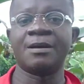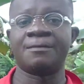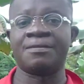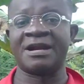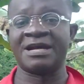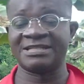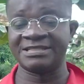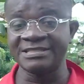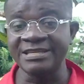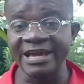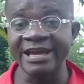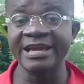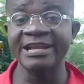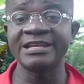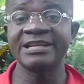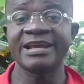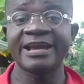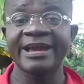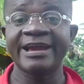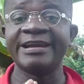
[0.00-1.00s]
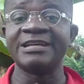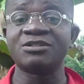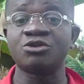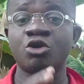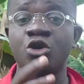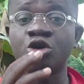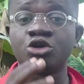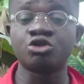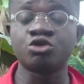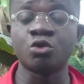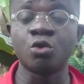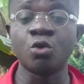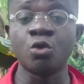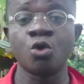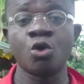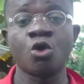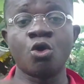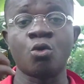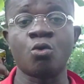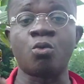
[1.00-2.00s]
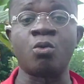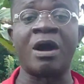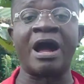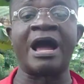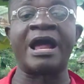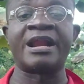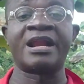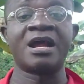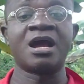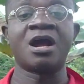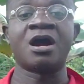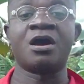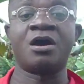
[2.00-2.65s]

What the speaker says: Plantain is also one